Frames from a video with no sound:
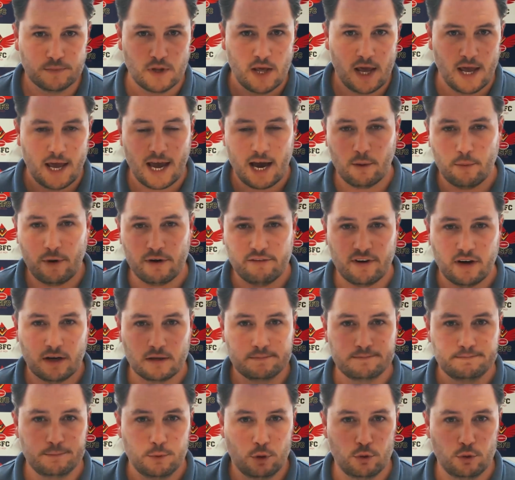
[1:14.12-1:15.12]

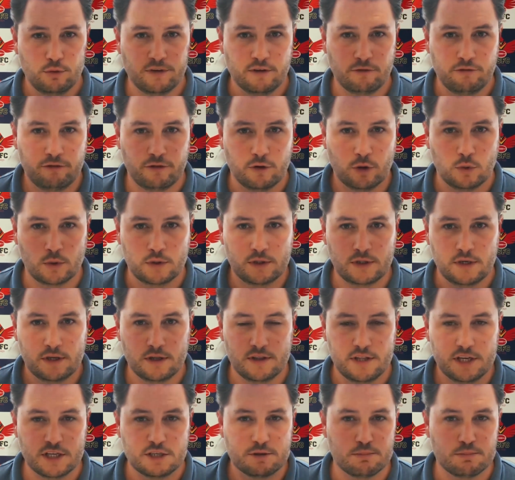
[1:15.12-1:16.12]
However, moving forward,
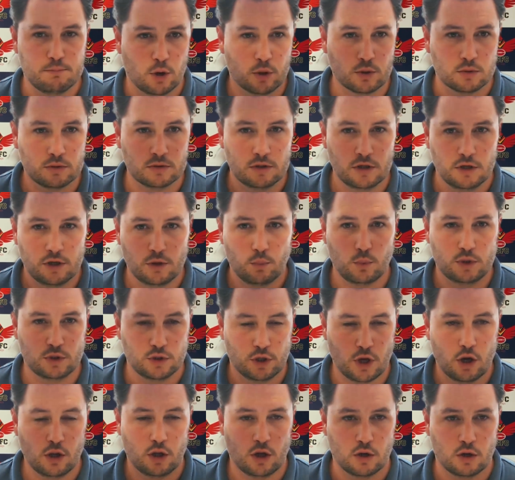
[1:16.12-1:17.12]
this model will
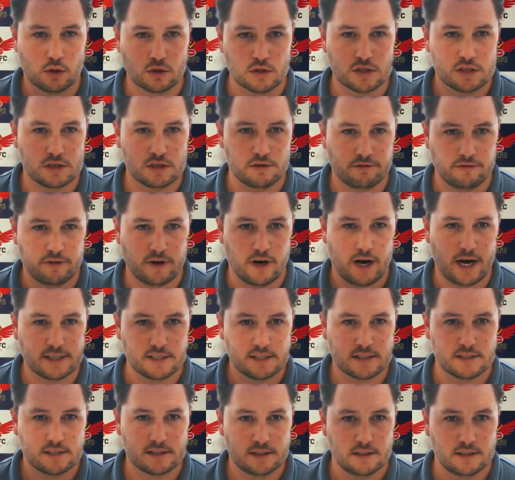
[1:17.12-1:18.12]
no longer
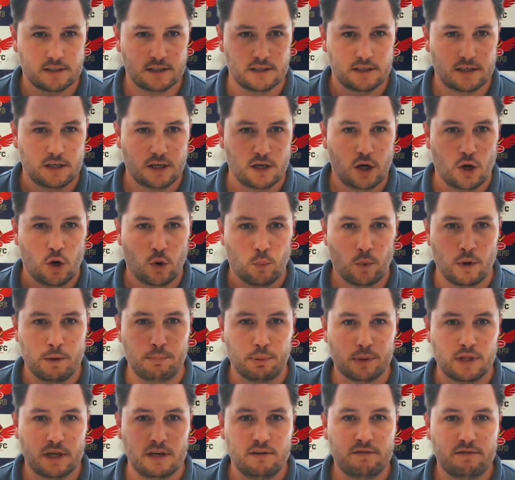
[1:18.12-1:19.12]
suffice. We
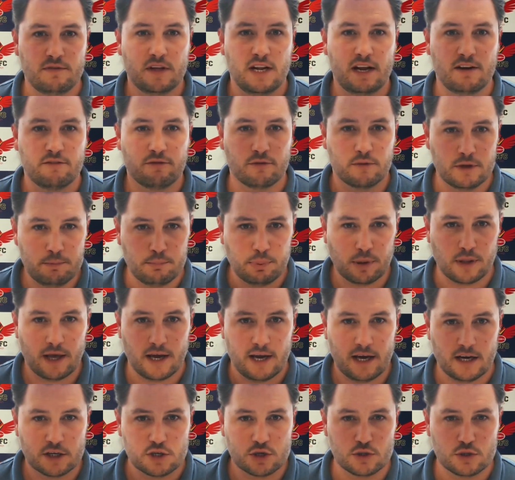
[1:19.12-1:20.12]
believe that every
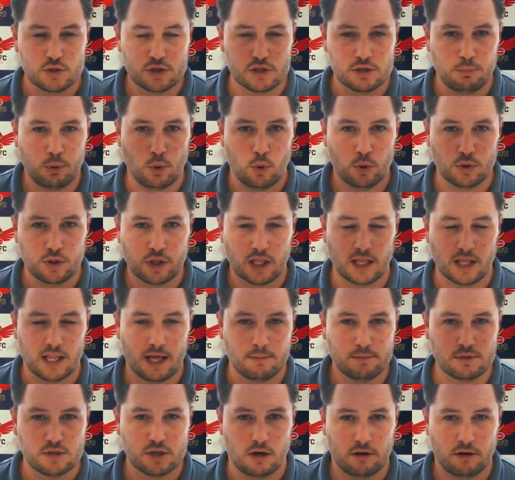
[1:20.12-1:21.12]
player should support the
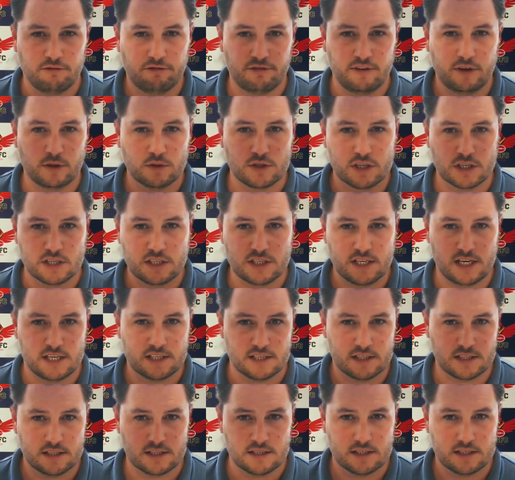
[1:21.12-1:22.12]
club's off-field
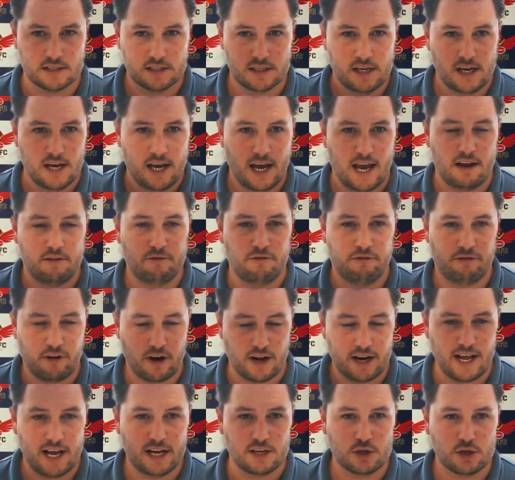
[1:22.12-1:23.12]
successes and
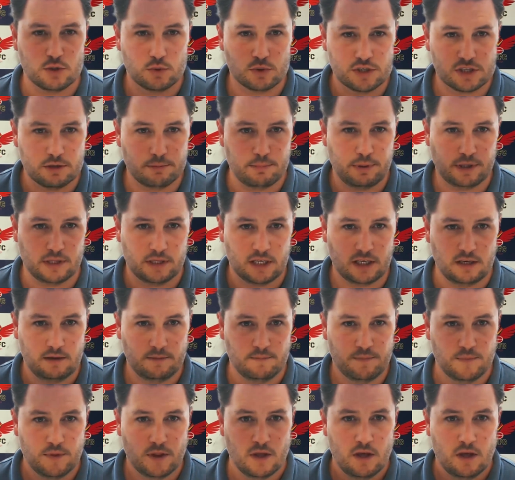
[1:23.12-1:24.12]
financial stability.
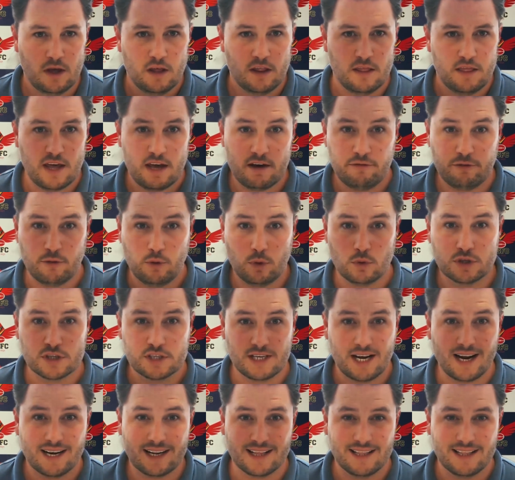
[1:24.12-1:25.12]
Therefore,
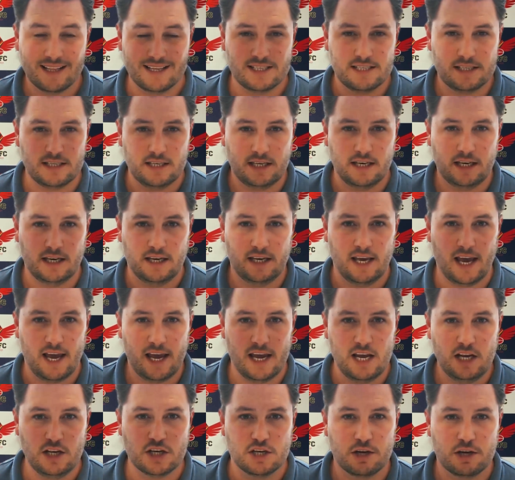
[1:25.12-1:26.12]
starting this year,
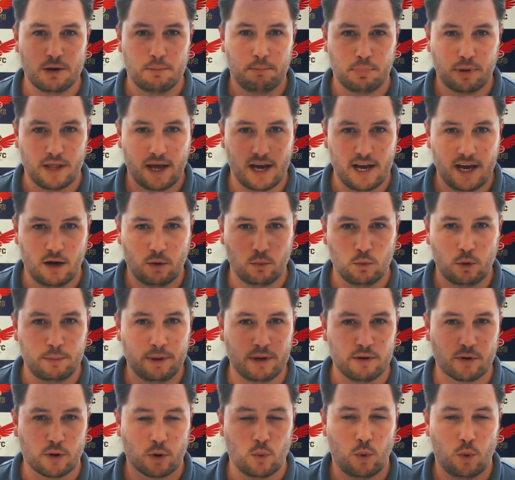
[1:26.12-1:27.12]
each player will
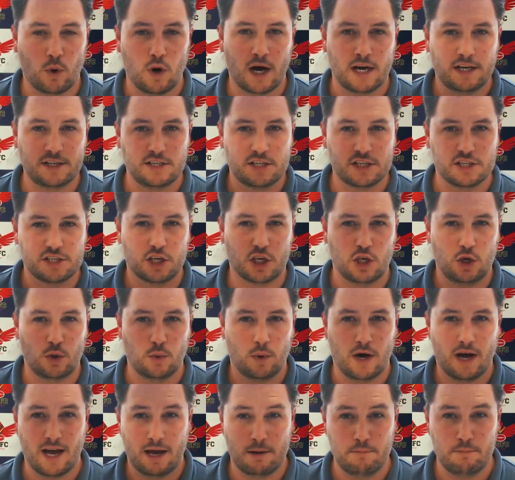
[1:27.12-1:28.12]
be required to
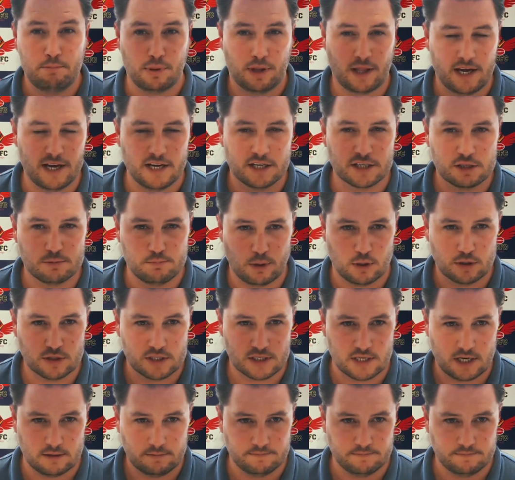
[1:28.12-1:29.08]
secure a player sponsor.